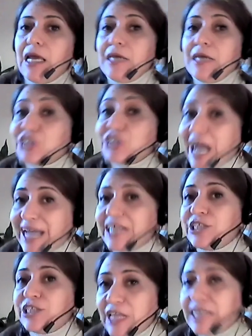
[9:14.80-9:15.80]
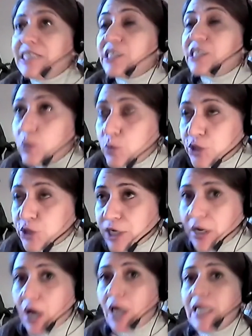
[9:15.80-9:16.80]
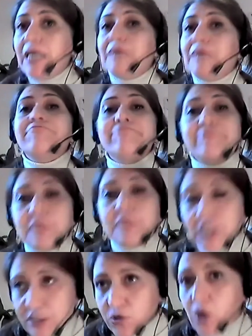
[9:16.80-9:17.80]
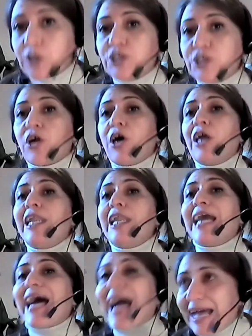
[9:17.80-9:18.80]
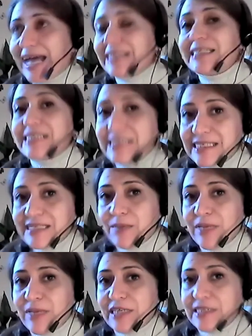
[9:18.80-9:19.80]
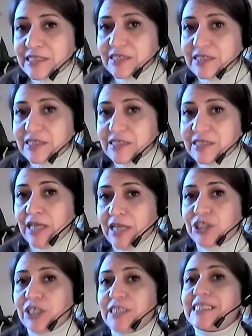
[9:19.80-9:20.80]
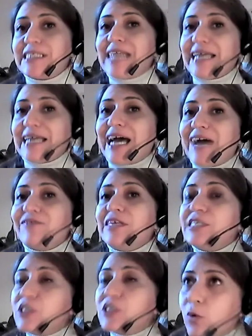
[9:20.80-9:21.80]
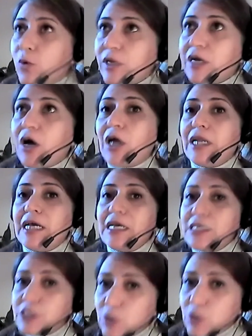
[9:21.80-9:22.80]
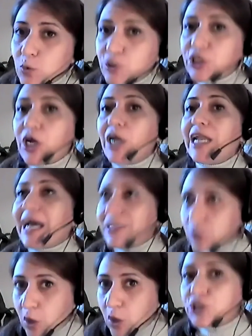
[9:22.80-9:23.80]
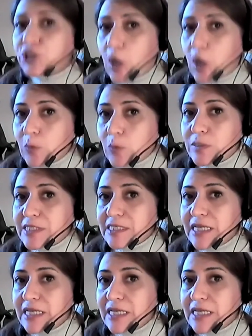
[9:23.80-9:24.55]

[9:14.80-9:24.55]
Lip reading: Challenge the institutional, structural, and systemic discriminations that have historical, social, and cultural roots.